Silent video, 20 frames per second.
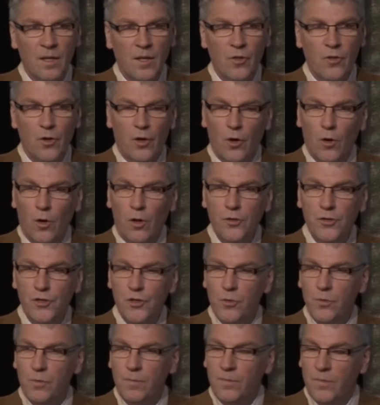There are
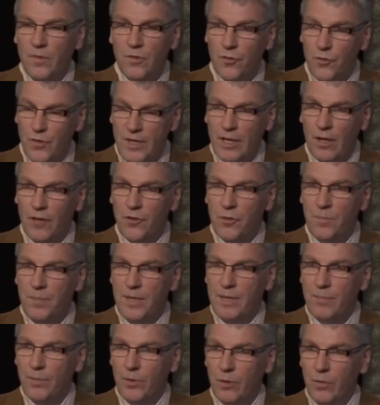also three other
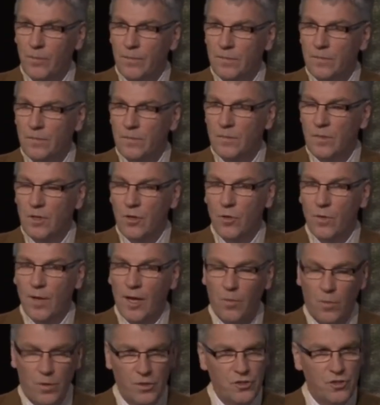people who I
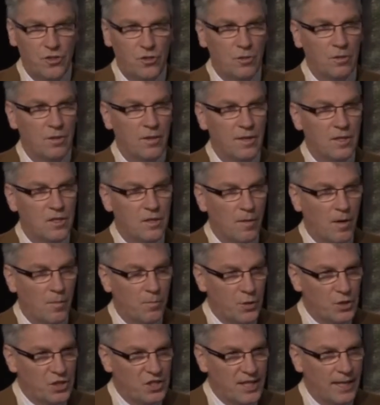want to
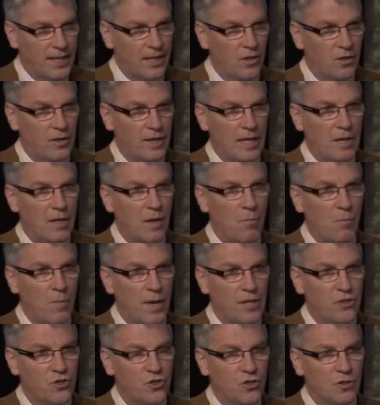particularly
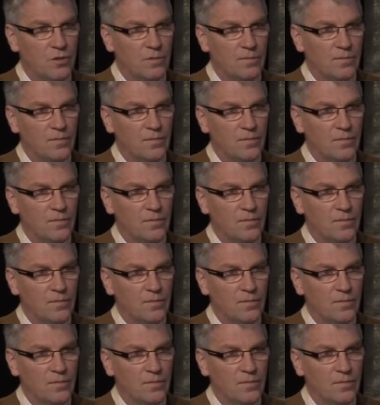mention.